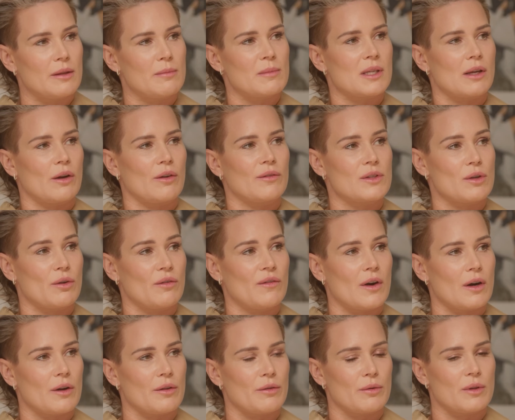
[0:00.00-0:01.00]
themselves so
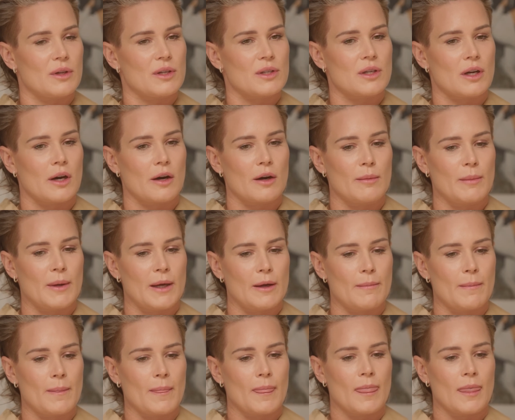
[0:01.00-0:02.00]
far through mm-hmm. this
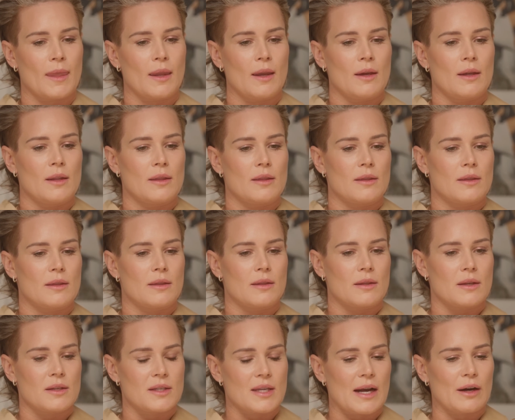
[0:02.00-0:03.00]
tournament,
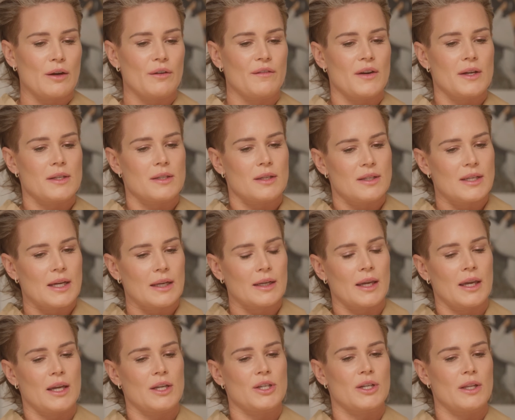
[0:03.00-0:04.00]
the sacrifice and
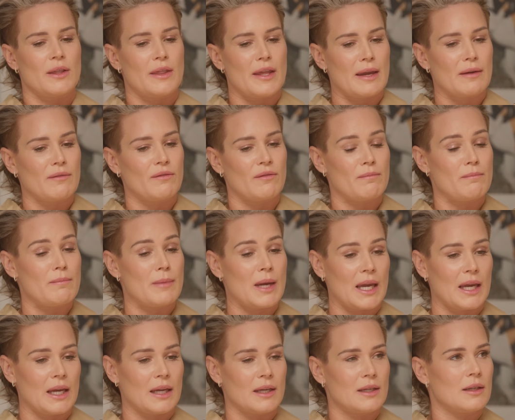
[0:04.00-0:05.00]
dedication they've
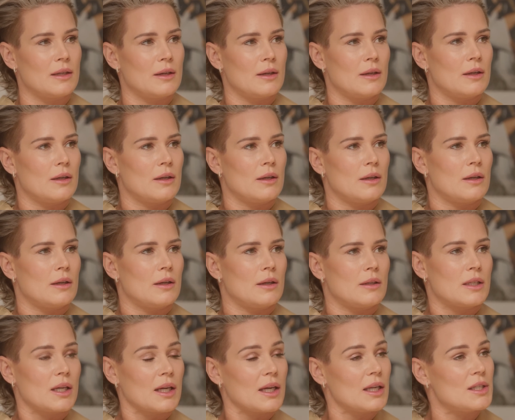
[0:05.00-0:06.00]
made
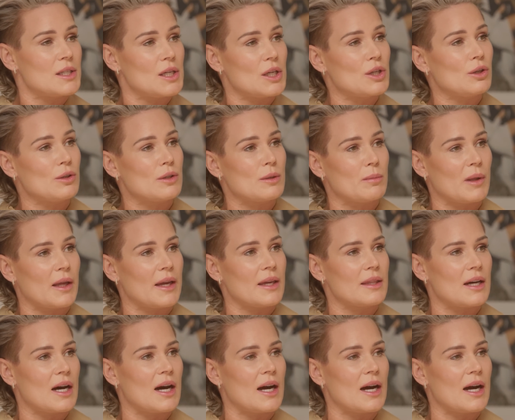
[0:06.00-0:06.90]
to continue to play at the